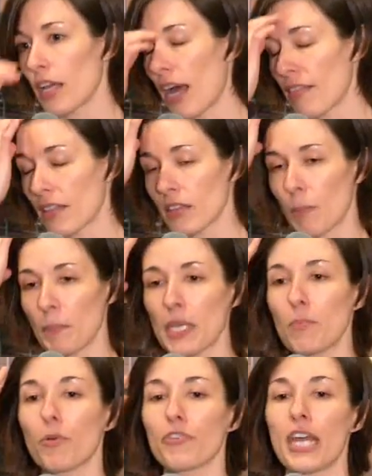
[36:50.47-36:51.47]
I think that
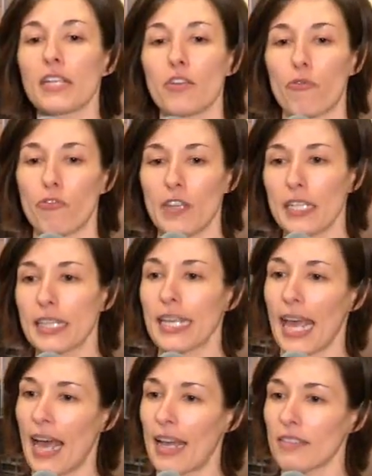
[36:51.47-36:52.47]
people tend to feed the
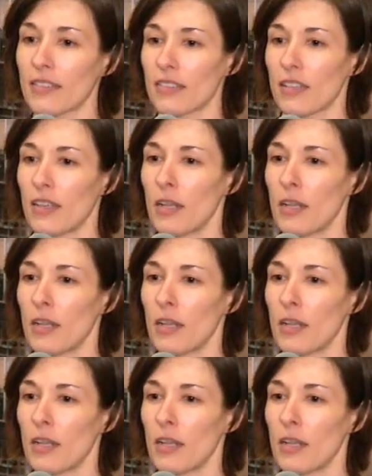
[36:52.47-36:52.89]
cats.